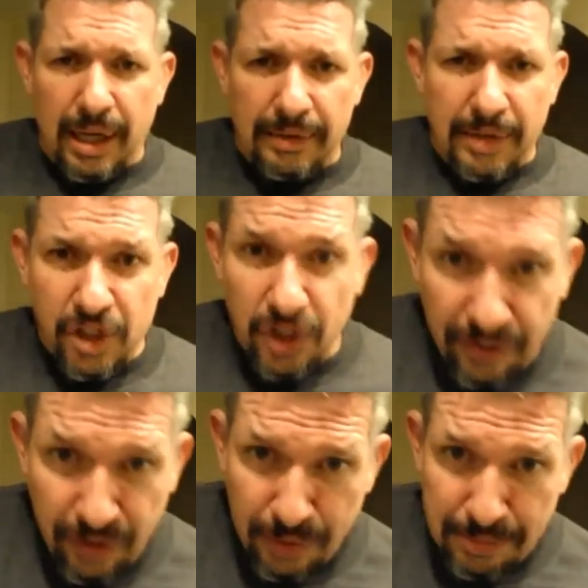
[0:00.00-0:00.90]
I'm not sure
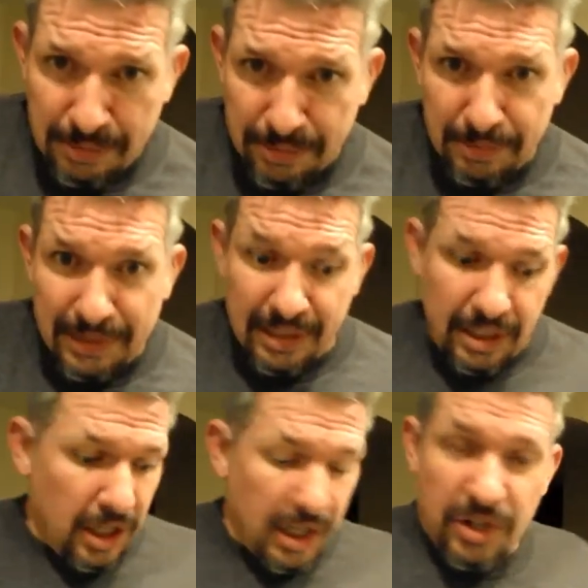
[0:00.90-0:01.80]
if you remember, but
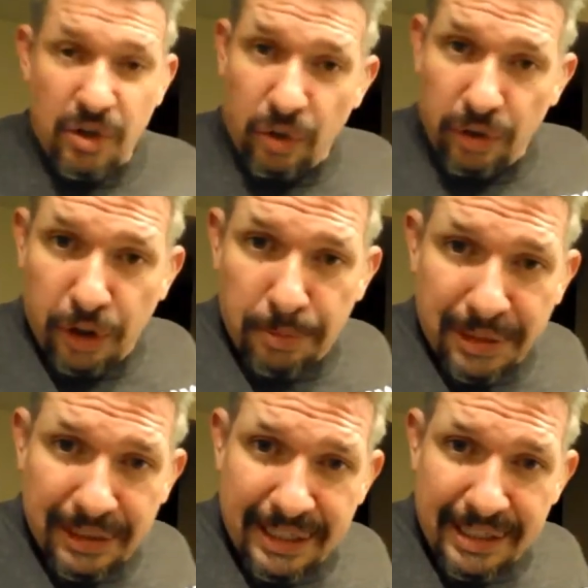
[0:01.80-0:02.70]
in earlier
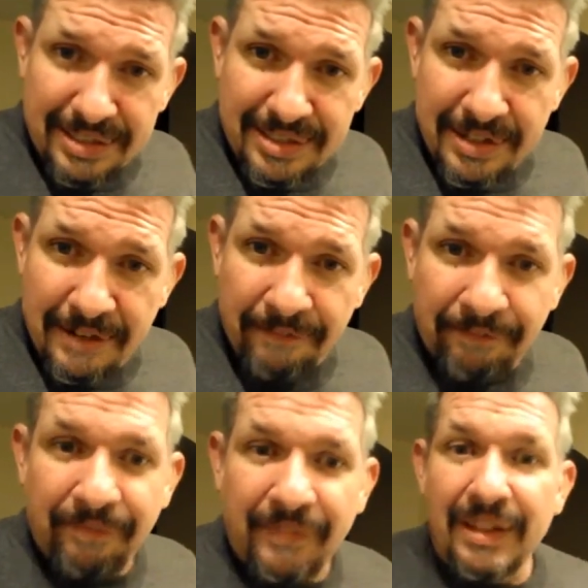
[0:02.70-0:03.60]
podcasts,
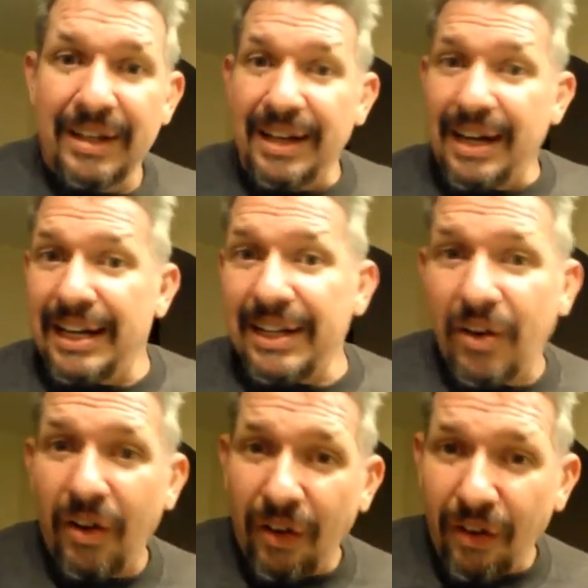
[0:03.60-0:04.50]
I
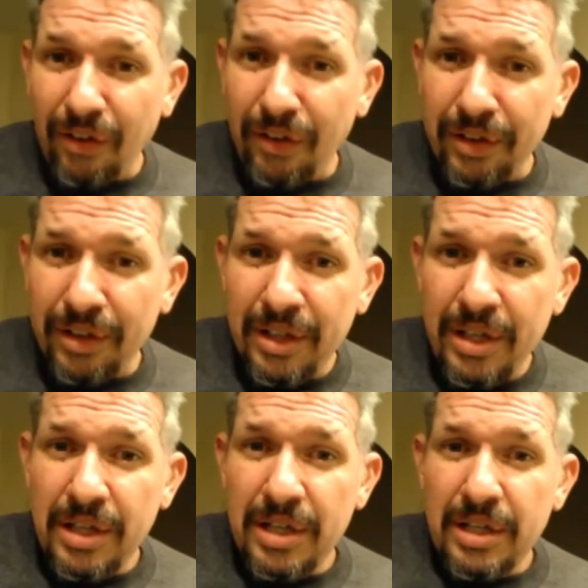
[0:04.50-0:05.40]
called
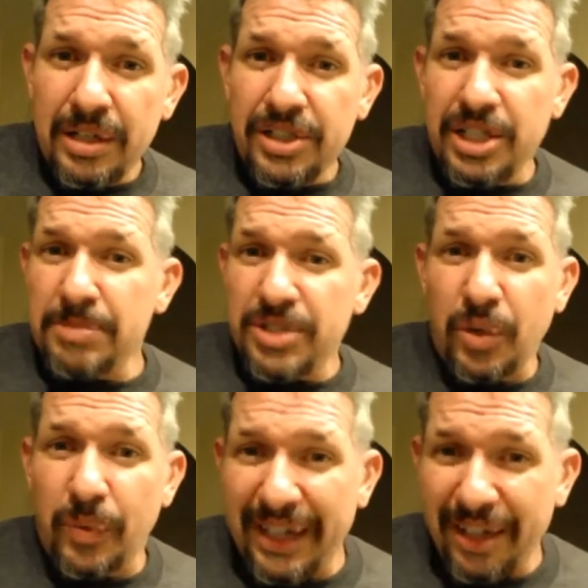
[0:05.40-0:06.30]
Jim
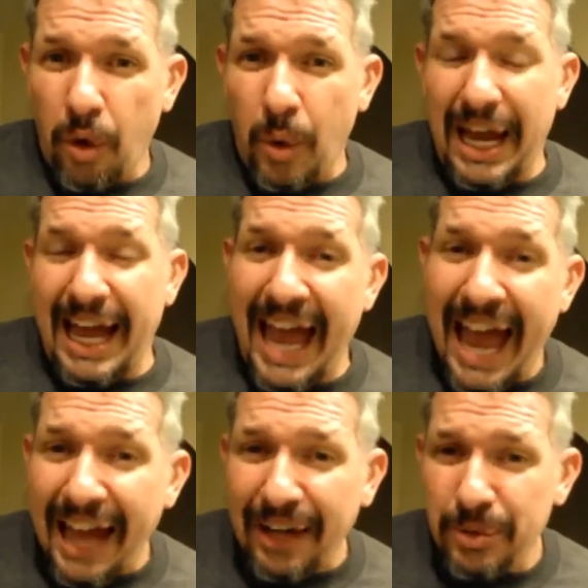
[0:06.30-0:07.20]
Steranko a
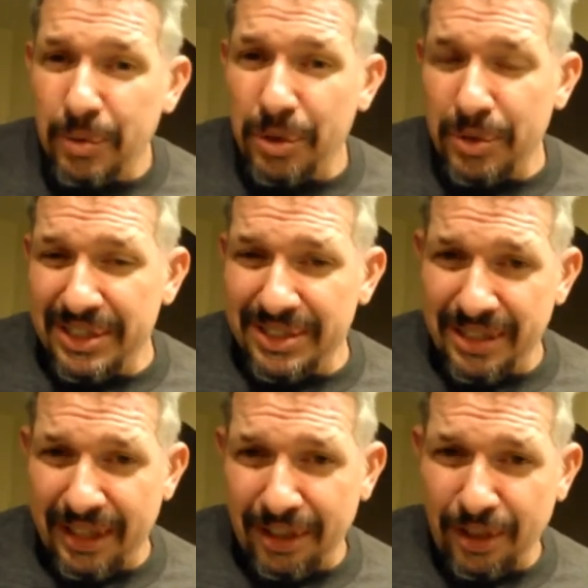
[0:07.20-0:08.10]
hack who owed his
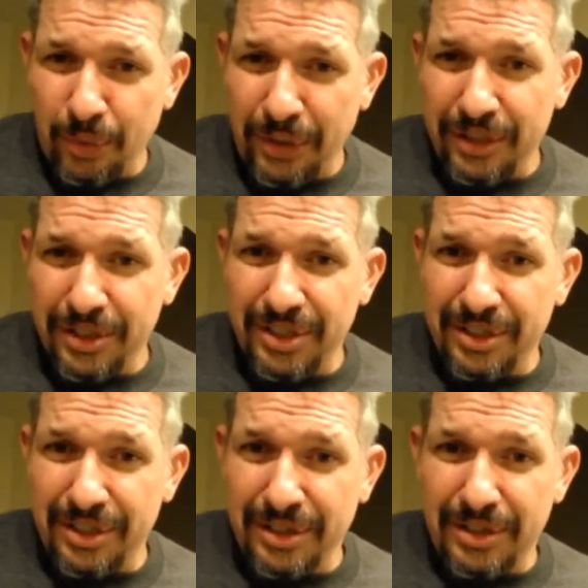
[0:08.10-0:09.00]
entire career
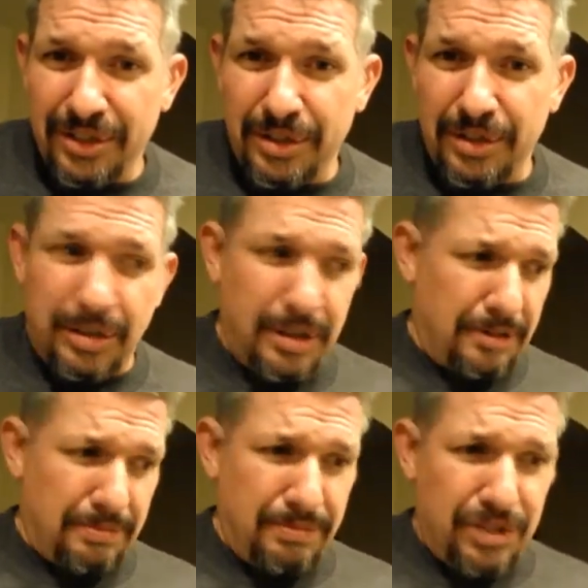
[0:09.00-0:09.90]
to um,